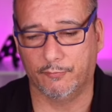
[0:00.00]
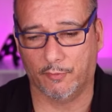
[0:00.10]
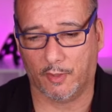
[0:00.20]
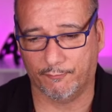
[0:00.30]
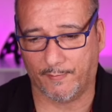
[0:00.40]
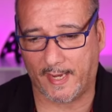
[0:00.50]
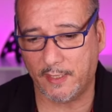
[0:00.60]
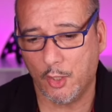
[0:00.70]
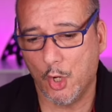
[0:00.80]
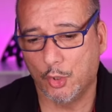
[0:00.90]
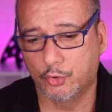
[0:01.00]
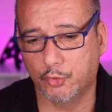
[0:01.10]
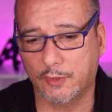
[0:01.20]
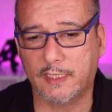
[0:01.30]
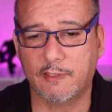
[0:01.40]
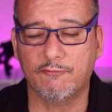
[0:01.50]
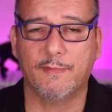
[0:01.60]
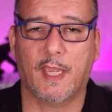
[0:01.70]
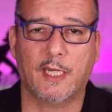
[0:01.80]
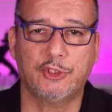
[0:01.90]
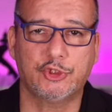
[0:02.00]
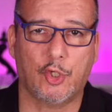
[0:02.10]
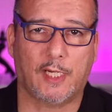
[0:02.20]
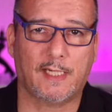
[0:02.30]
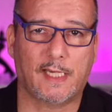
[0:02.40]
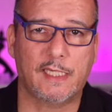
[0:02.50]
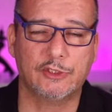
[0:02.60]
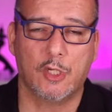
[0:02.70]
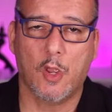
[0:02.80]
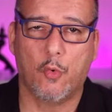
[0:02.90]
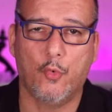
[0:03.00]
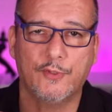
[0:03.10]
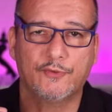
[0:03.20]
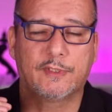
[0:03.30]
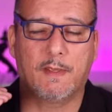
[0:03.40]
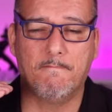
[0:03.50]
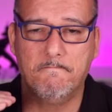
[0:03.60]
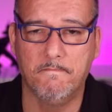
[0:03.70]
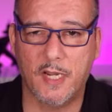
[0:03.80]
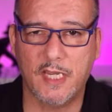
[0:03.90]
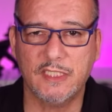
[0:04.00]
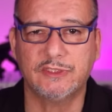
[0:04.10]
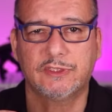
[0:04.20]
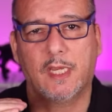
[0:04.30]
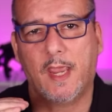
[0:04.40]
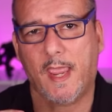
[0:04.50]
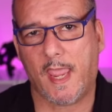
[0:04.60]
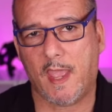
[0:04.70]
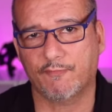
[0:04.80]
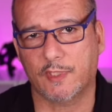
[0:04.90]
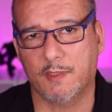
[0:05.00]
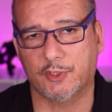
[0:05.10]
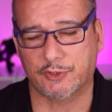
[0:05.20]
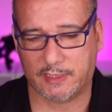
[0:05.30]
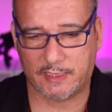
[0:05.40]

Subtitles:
of mine to give me a short list with the must have images.